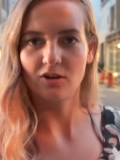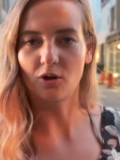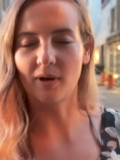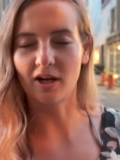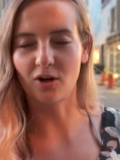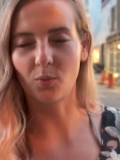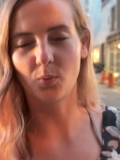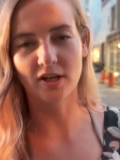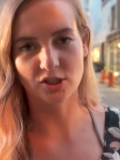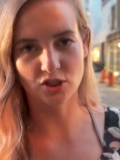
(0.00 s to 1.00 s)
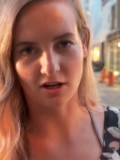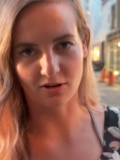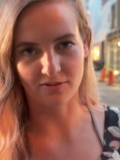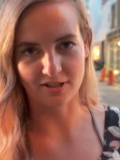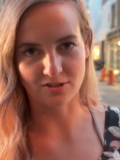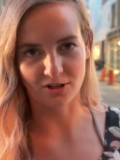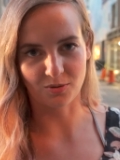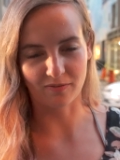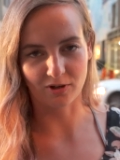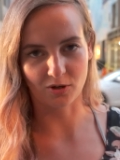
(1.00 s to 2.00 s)
no matter which taco restaurant you
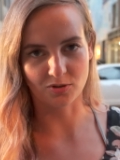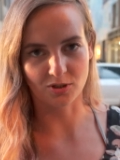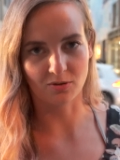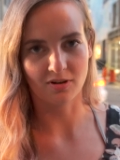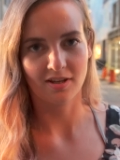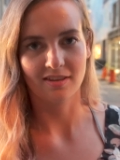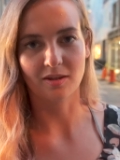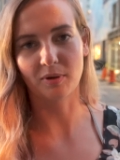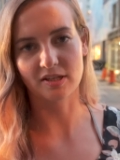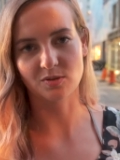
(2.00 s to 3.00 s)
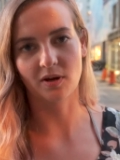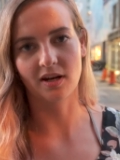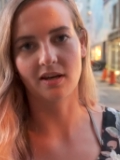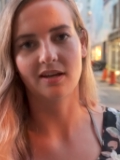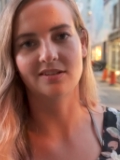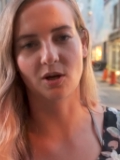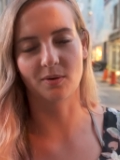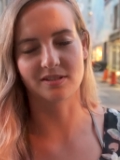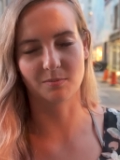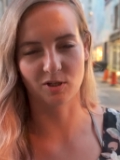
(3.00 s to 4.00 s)
ever go to, the best one is
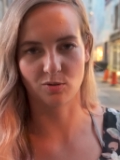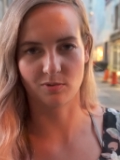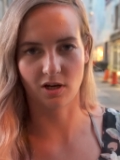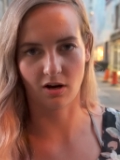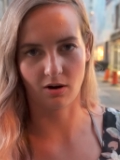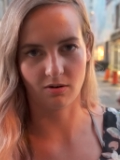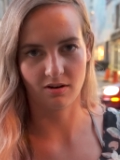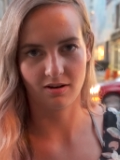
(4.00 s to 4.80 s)
always the mushroom taco.